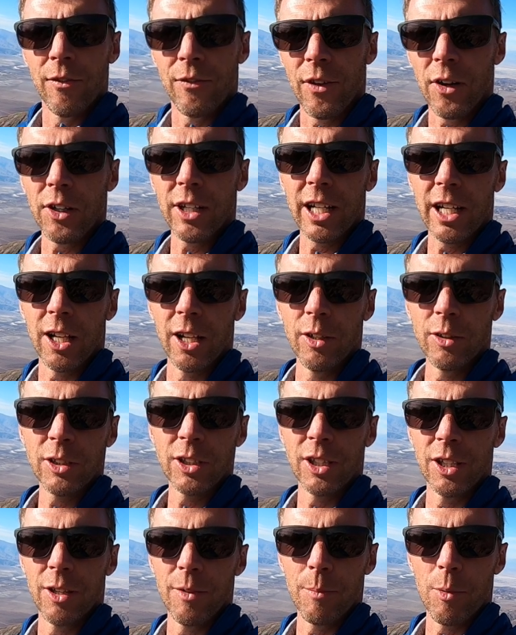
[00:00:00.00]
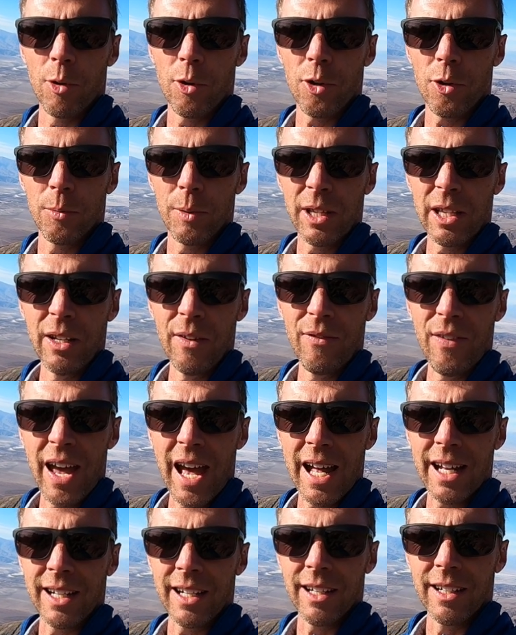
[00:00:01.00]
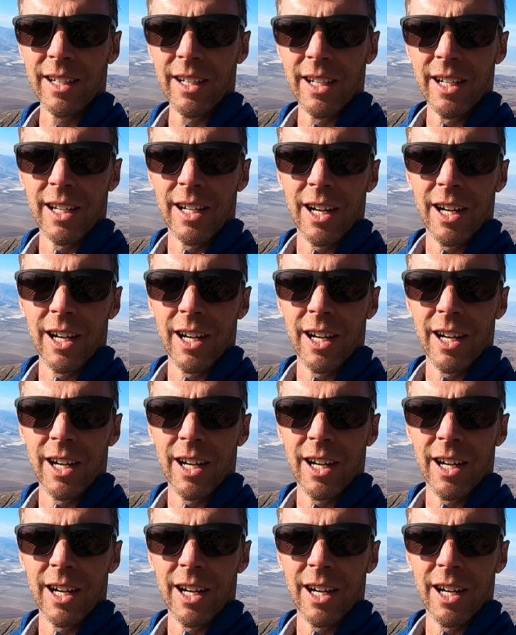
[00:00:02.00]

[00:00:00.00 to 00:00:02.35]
fairly close to the border with Nevada.